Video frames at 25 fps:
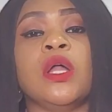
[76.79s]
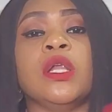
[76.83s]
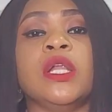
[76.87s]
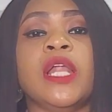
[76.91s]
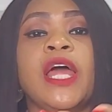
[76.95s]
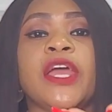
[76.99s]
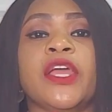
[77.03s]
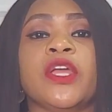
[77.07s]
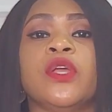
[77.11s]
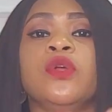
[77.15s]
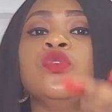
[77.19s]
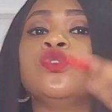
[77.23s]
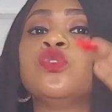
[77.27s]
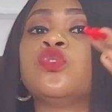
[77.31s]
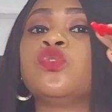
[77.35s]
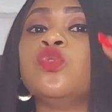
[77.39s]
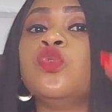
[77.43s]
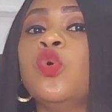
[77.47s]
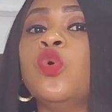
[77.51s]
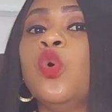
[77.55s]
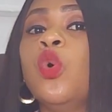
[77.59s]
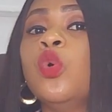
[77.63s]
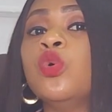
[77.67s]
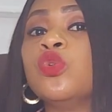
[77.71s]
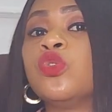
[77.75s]
I'd like you to
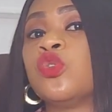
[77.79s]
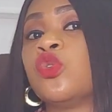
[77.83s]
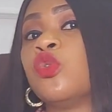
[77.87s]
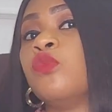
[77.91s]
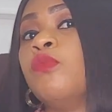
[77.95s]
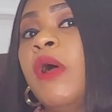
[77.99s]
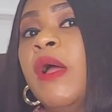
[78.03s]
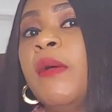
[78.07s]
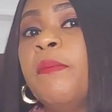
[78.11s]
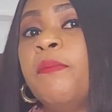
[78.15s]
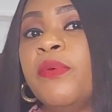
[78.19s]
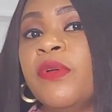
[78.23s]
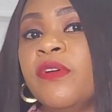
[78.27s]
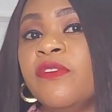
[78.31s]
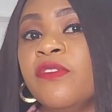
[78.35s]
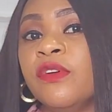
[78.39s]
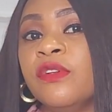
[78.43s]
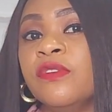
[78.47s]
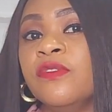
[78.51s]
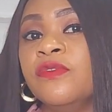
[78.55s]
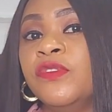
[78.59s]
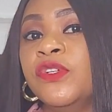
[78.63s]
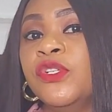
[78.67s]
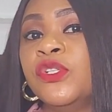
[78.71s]
go to my previous